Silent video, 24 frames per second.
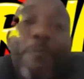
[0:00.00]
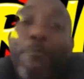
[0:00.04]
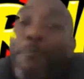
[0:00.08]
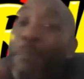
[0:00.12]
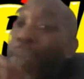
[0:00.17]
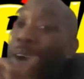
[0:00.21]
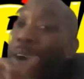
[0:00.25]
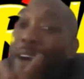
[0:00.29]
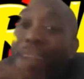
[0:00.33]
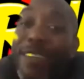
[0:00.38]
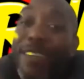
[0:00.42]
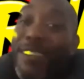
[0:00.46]

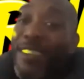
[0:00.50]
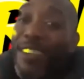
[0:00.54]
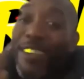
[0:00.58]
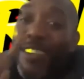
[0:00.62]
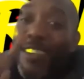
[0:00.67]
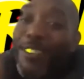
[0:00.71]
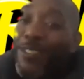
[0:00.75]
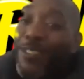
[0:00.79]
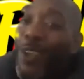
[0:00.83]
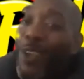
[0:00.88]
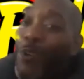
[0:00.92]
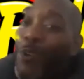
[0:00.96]
but
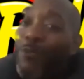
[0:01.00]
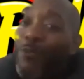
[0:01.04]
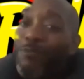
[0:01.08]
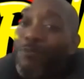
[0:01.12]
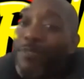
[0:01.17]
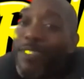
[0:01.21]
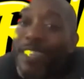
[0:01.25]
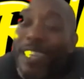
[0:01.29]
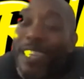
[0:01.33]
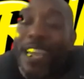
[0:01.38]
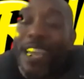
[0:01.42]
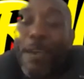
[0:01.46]
don't
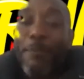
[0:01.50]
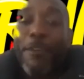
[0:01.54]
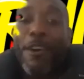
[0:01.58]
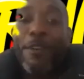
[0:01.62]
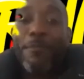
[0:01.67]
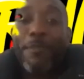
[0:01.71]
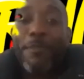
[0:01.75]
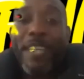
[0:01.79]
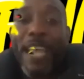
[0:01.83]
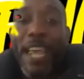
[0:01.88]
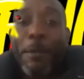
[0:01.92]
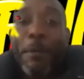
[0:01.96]
you get what I'm
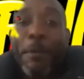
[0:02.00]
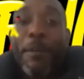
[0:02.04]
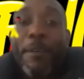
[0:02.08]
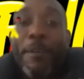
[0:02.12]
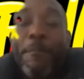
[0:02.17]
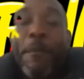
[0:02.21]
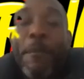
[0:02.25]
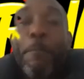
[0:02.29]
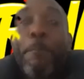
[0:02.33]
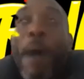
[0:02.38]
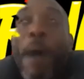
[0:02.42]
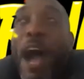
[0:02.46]
saying?
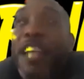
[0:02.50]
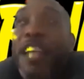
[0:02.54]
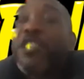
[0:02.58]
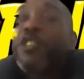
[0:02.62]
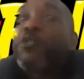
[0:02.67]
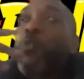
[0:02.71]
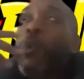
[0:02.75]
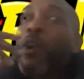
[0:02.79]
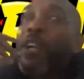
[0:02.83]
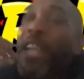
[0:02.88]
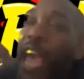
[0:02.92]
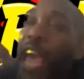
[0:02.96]
But I just want